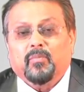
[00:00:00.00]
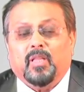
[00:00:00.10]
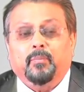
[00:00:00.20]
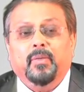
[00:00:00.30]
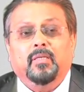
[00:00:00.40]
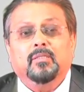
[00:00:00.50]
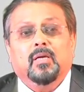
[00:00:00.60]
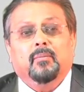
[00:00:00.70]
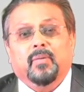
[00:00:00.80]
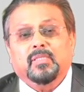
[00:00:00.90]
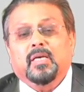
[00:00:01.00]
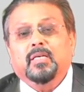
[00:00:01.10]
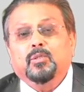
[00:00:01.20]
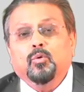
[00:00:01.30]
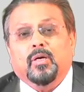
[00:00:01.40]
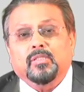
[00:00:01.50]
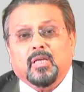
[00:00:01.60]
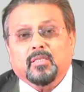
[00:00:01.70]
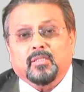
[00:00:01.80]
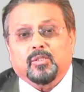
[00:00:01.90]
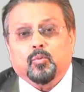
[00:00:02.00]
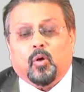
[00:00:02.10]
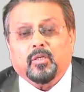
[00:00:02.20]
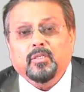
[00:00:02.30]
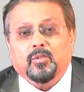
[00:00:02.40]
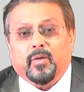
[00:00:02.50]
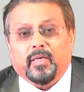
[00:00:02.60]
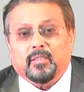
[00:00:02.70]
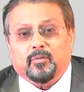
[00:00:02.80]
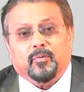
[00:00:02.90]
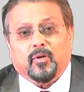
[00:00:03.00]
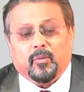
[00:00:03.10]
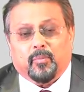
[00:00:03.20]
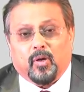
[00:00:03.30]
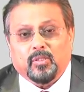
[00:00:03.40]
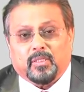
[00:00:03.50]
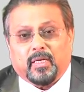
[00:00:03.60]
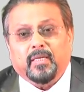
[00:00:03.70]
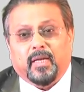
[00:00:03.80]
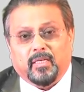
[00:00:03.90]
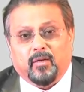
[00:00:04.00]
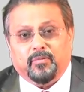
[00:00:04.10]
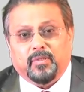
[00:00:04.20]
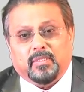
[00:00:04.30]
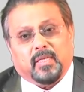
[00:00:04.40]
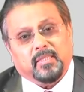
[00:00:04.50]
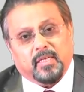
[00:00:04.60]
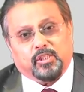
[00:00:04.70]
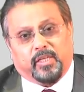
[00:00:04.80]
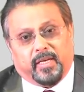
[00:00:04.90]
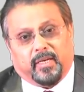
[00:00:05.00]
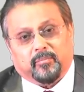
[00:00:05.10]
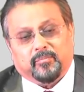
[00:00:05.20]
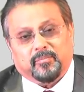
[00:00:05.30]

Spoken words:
That means basically two consultants working together for a project and getting a fees and then sharing.